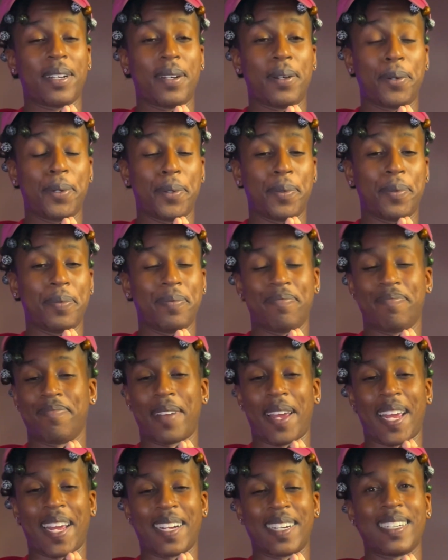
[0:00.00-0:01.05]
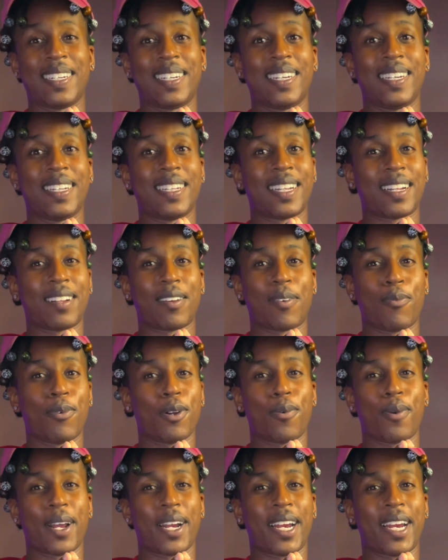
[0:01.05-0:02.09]
oh man, what a
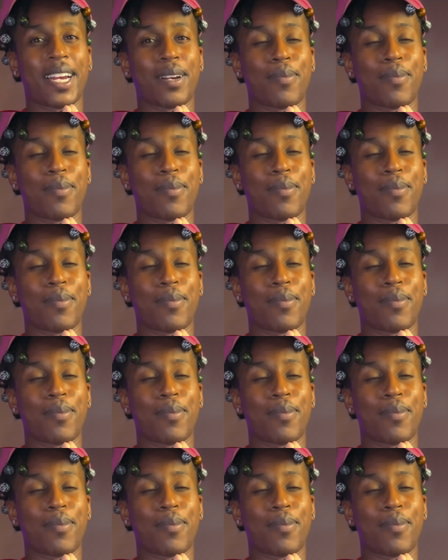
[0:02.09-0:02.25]
way to end the